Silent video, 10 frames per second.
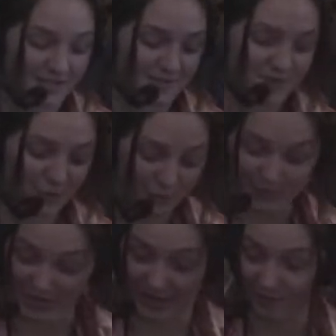So
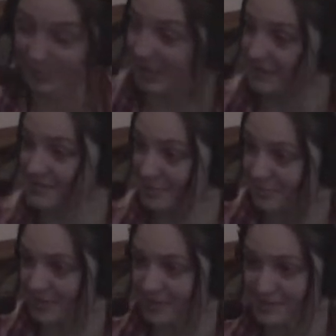we have plans in
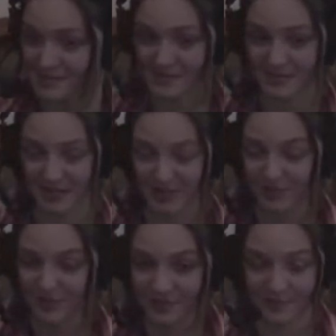place.
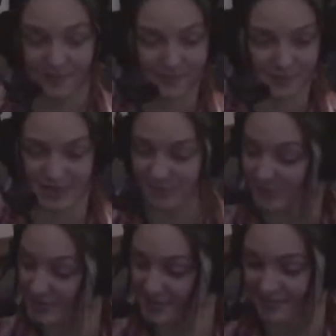If for some
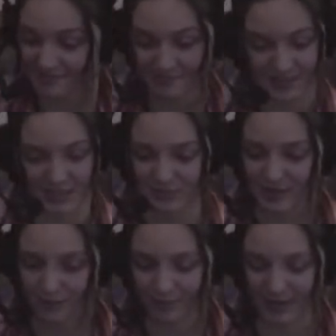reason they do
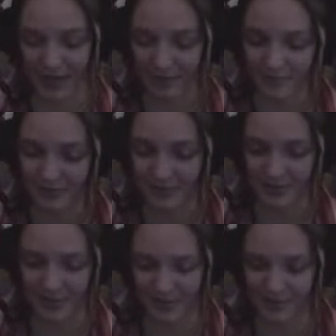not work out,
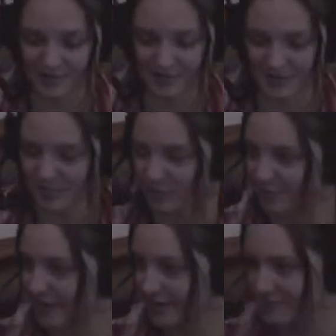there's some sort
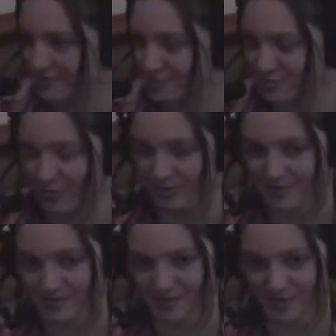of cancellation
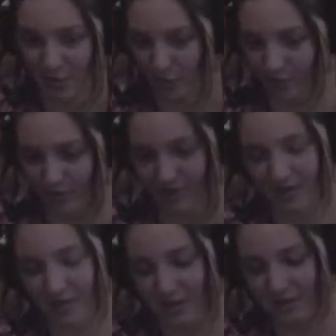policy. So we're
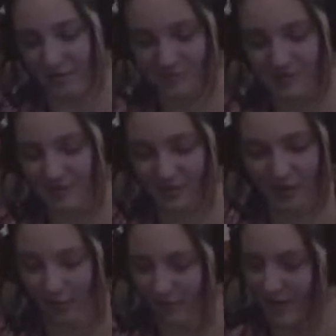logistically
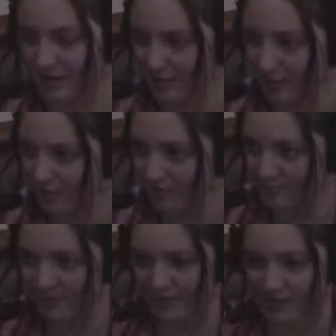all ready to go.
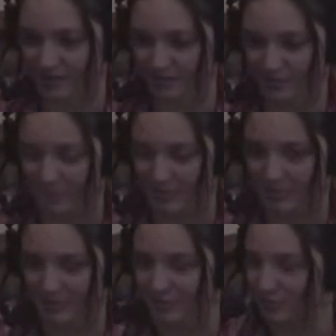I think maybe
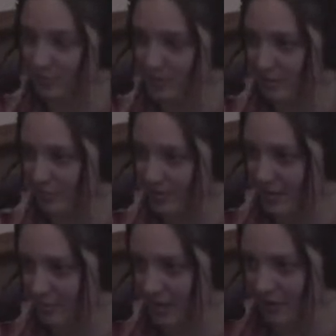meals will be the one
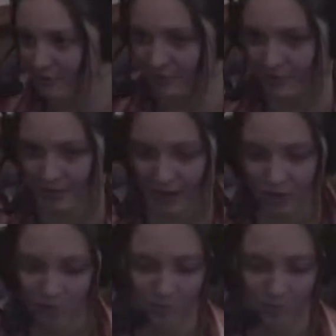thing we have to figure out.